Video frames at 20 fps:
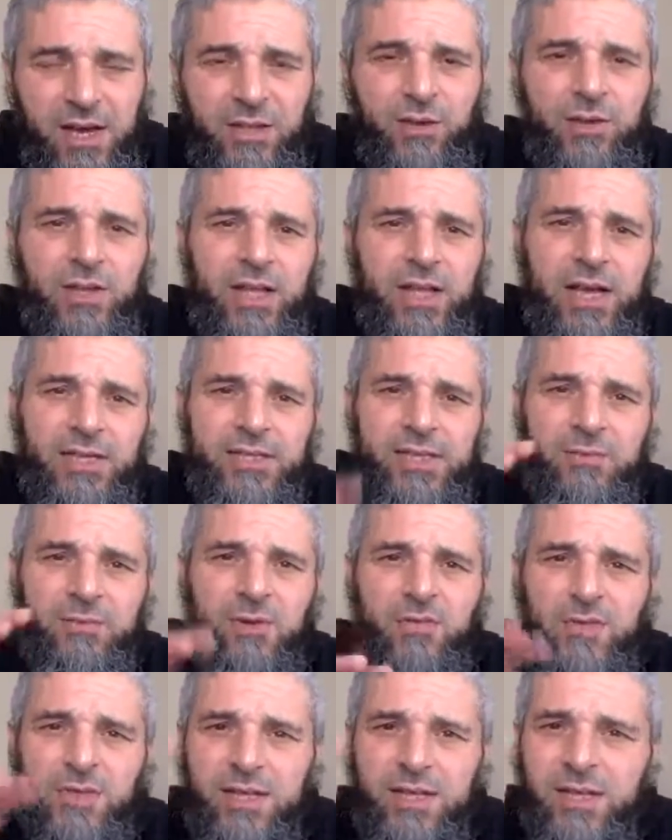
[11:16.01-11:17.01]
Not like some
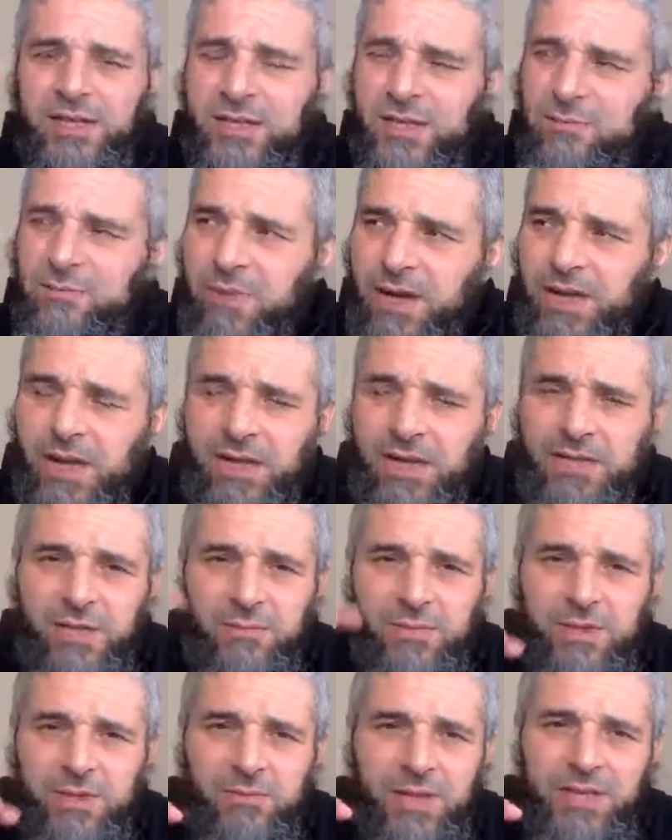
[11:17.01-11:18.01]
of it is in Mecca and
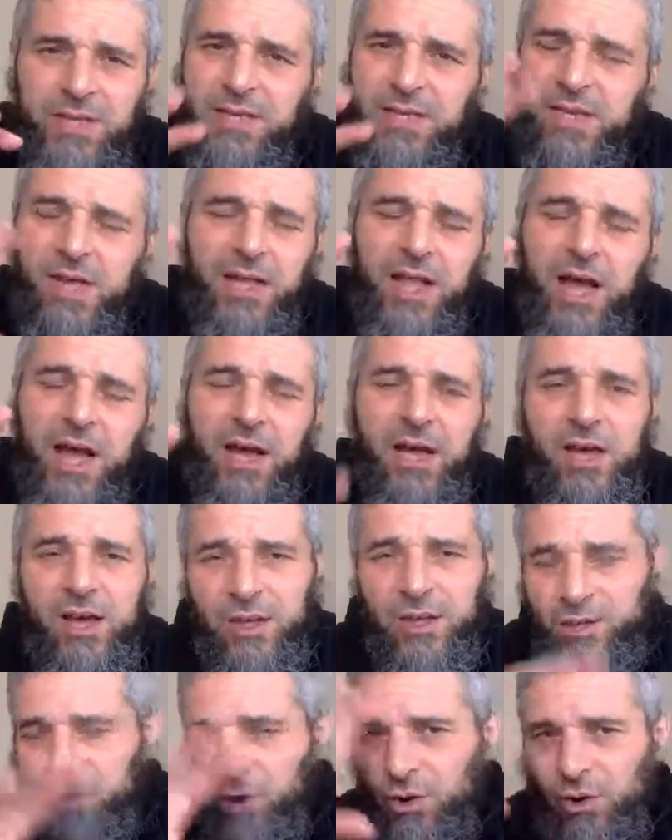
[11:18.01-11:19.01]
some in Medina. La,
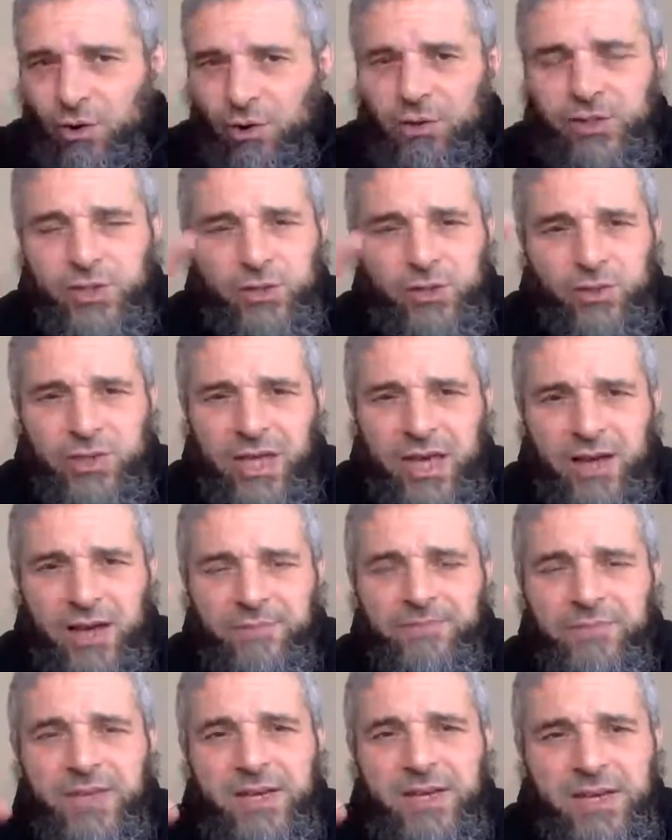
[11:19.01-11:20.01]
the whole surah
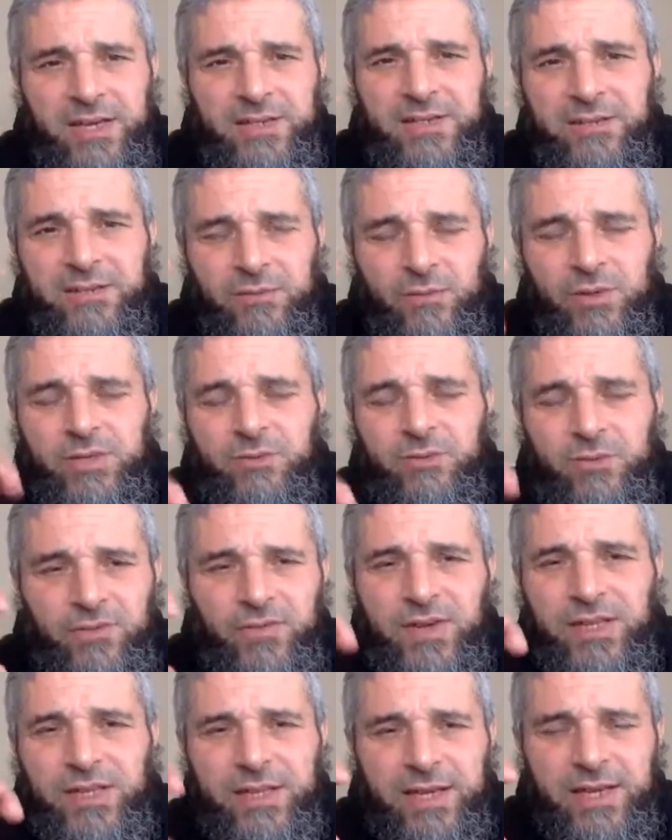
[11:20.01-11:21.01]
is was
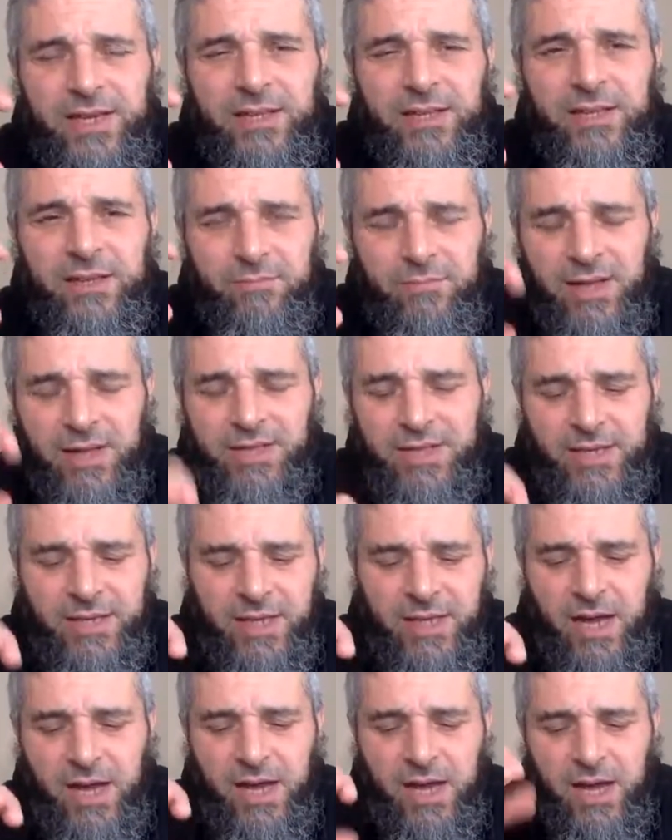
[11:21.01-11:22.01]
revealed in
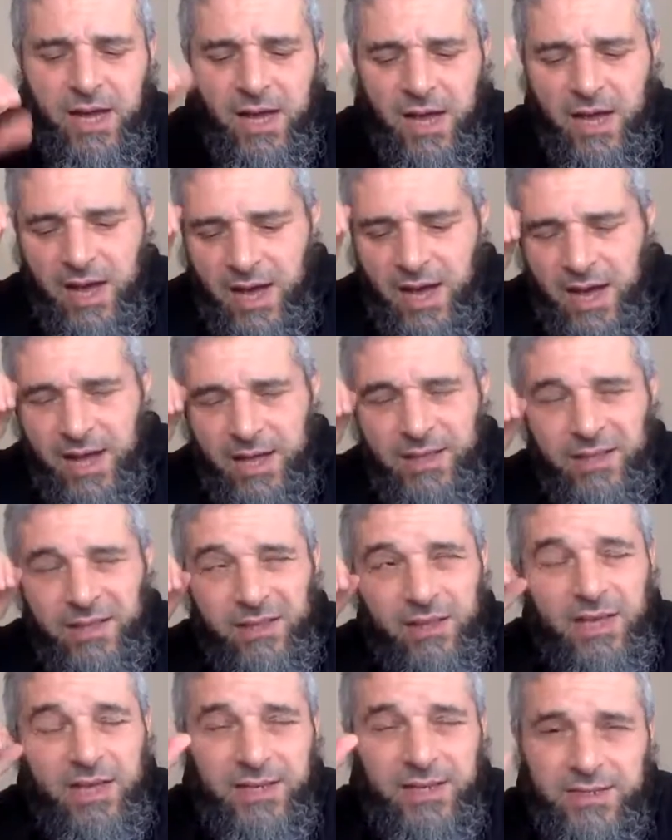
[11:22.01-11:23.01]
Medina, and
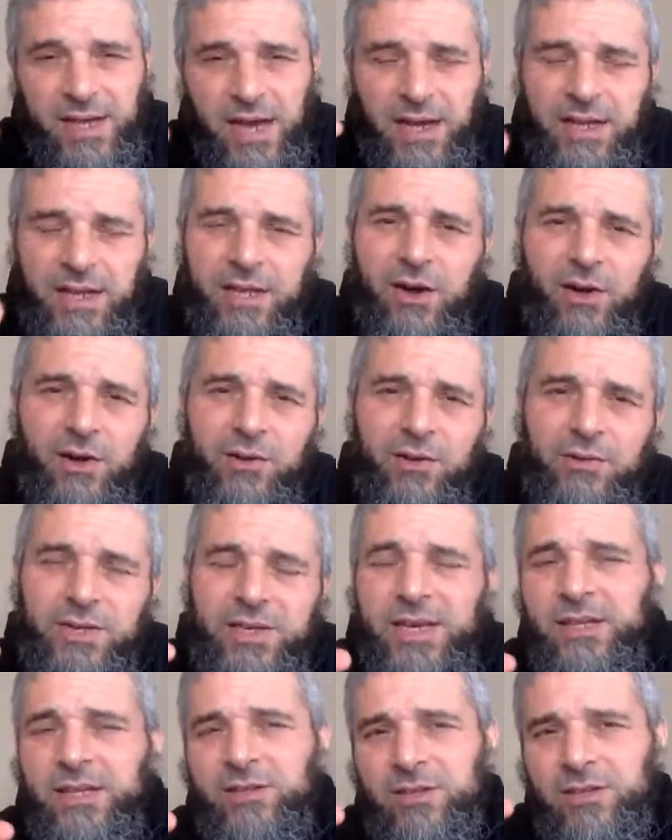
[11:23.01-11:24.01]
exactly on
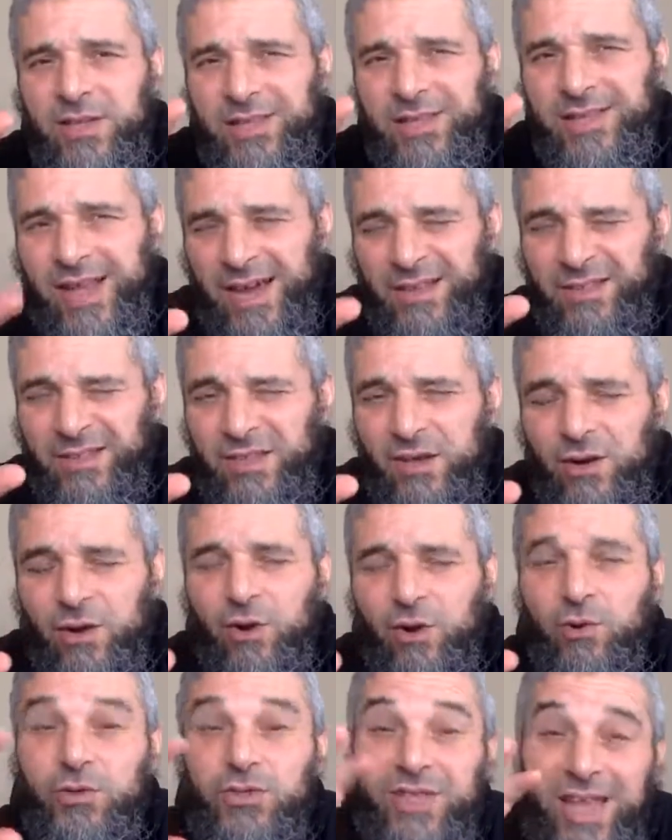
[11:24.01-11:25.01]
either the ninth
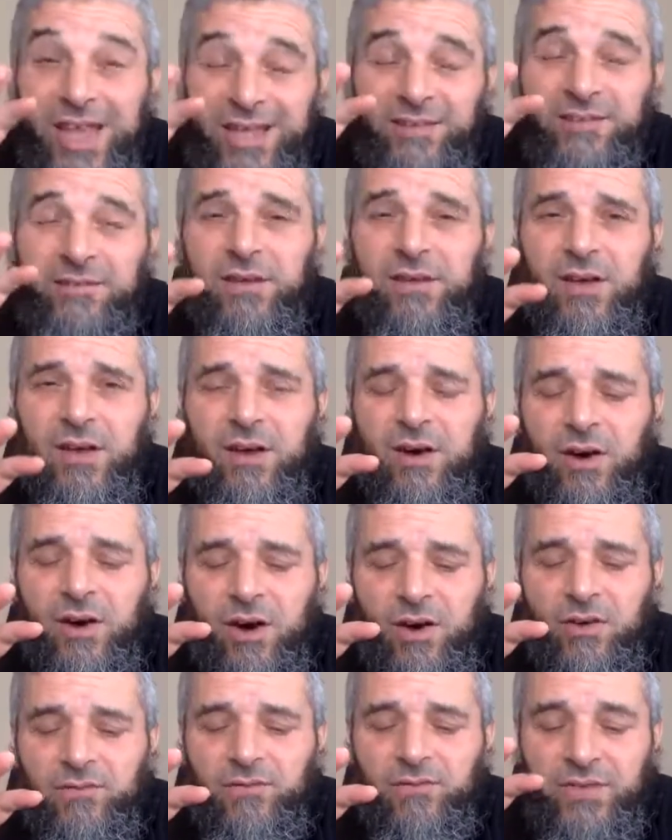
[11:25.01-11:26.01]
or tenth
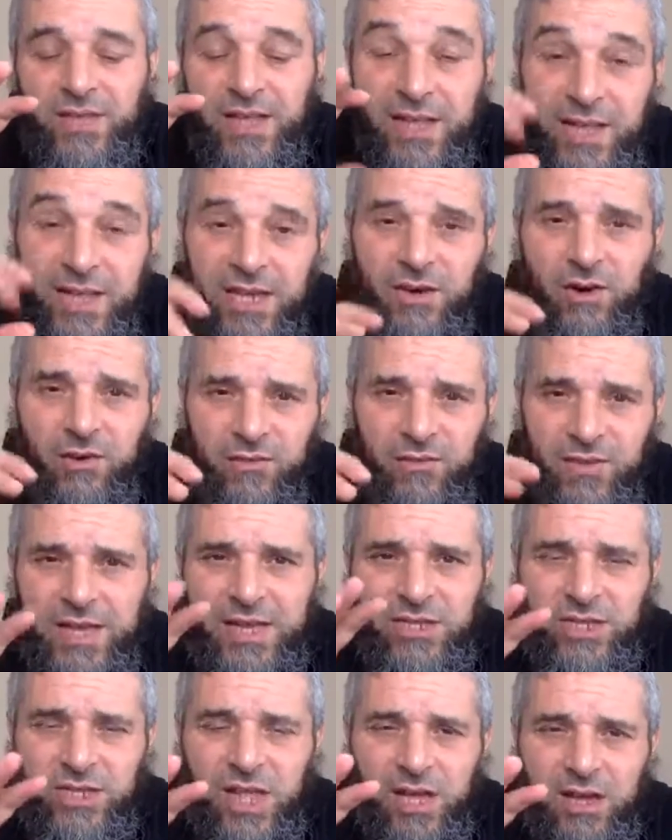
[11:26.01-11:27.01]
of the of
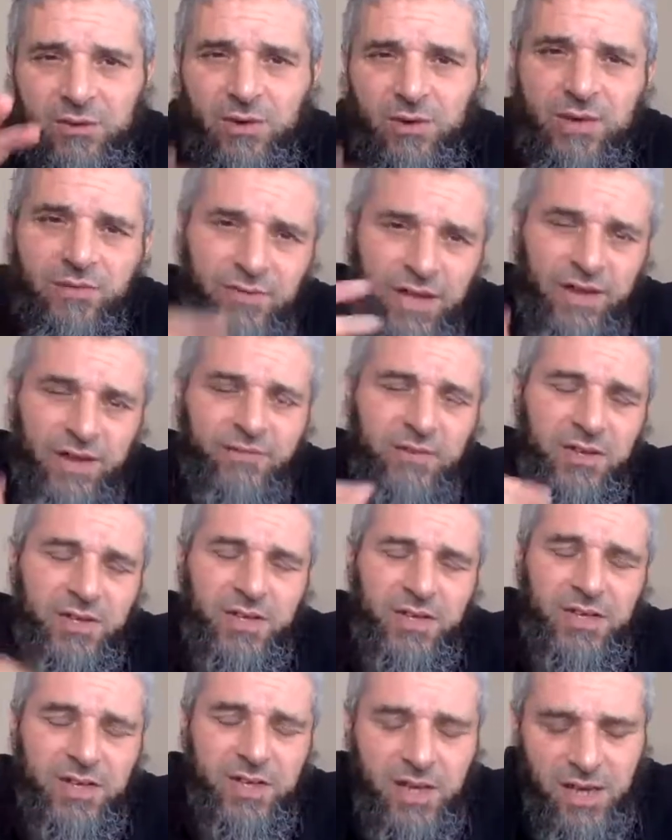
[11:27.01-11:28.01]
Al-Hijrah, right after
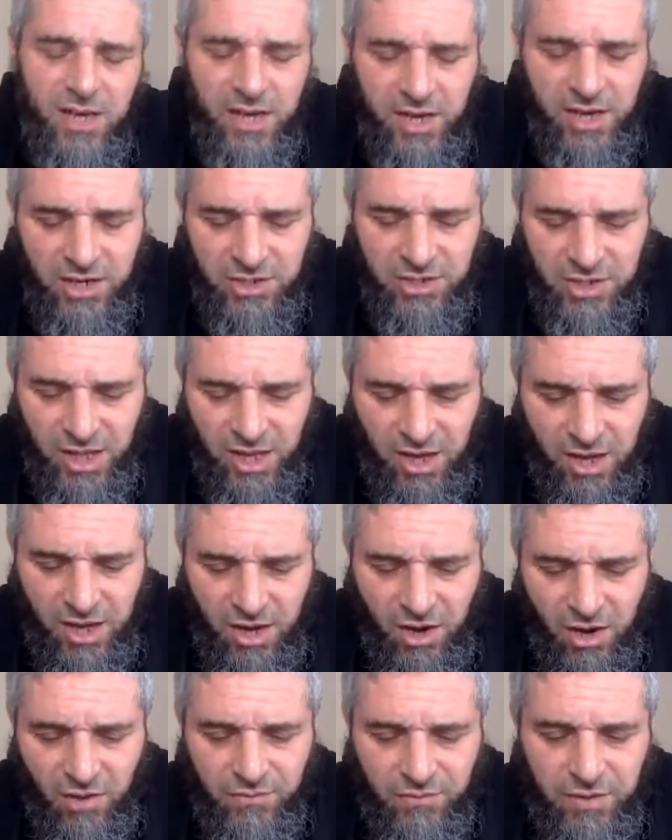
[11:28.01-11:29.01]
the Hijrah
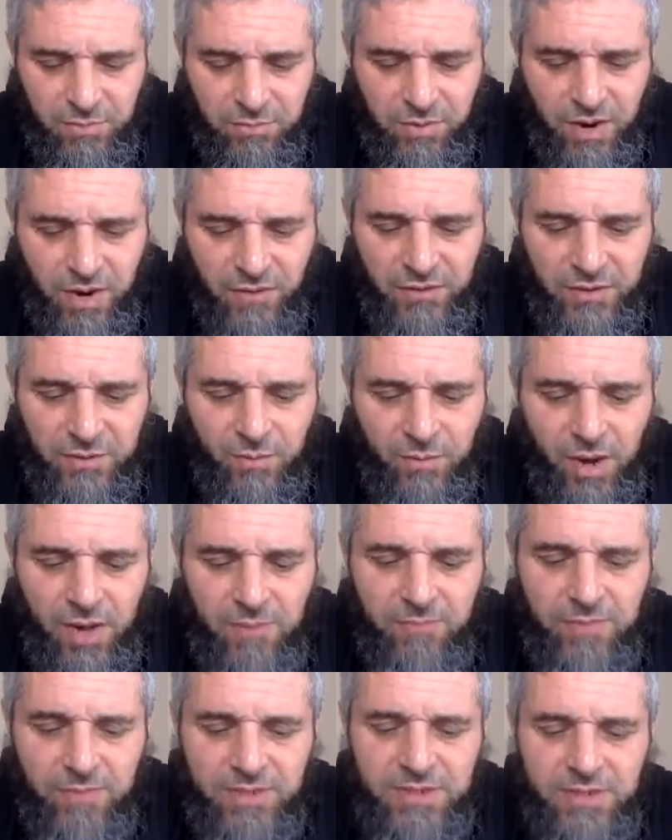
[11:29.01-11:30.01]
of the Prophet
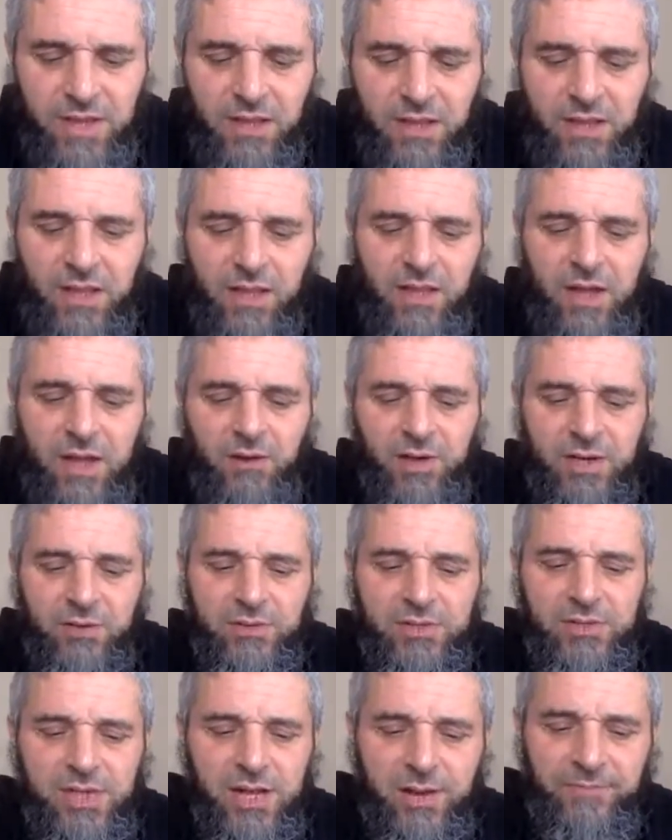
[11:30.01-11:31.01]
Muhammad sallallahu alaihi
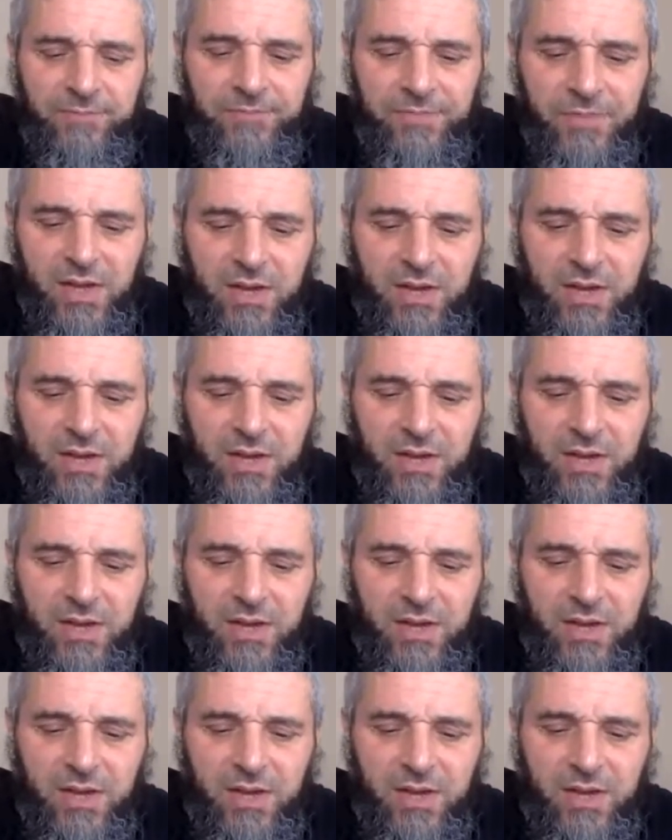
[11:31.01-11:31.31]
wasallam.